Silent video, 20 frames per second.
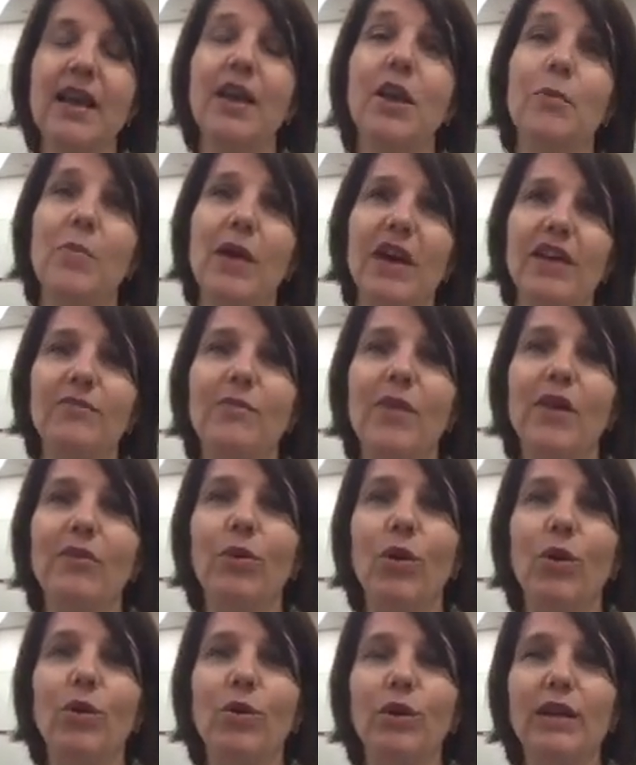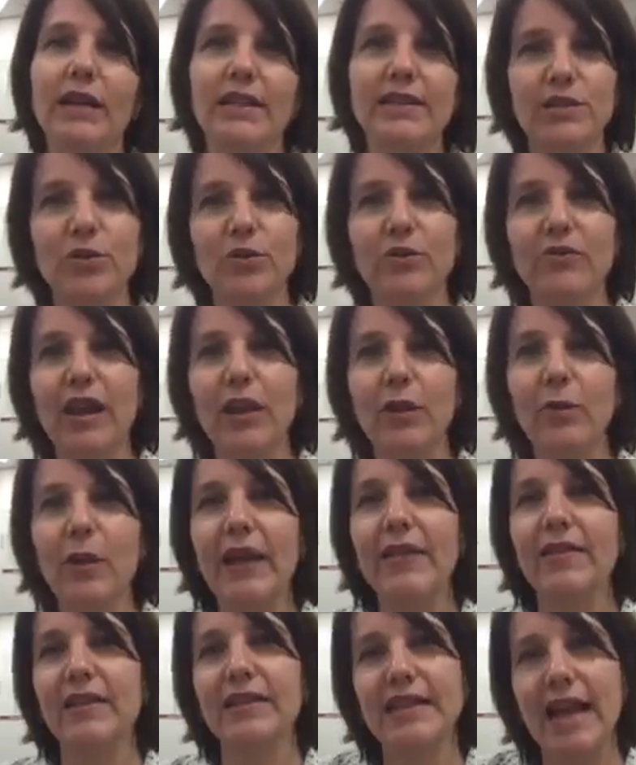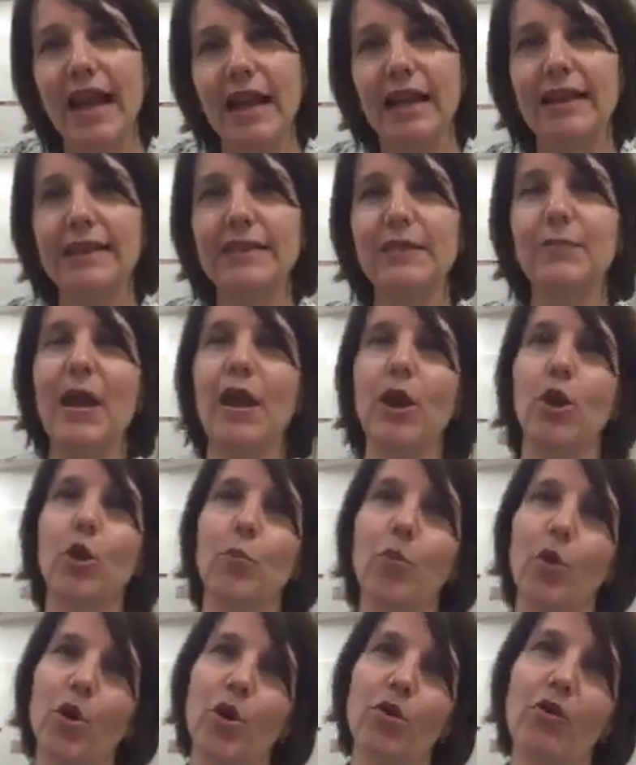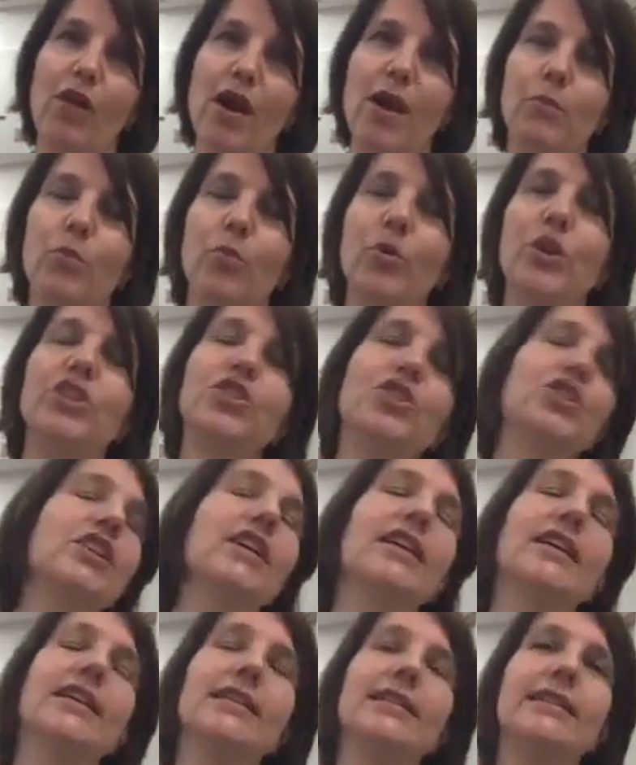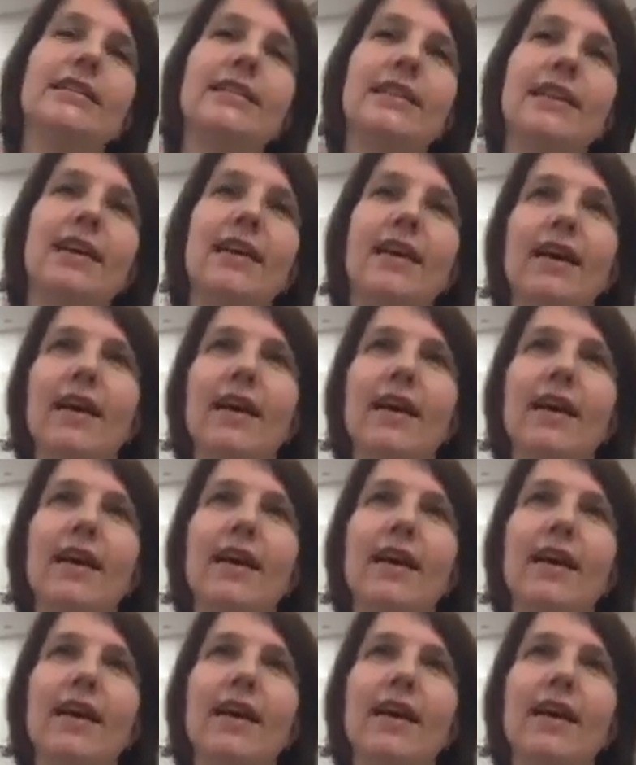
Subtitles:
and part of my role is to evaluate the Tackling Tobacco program, which is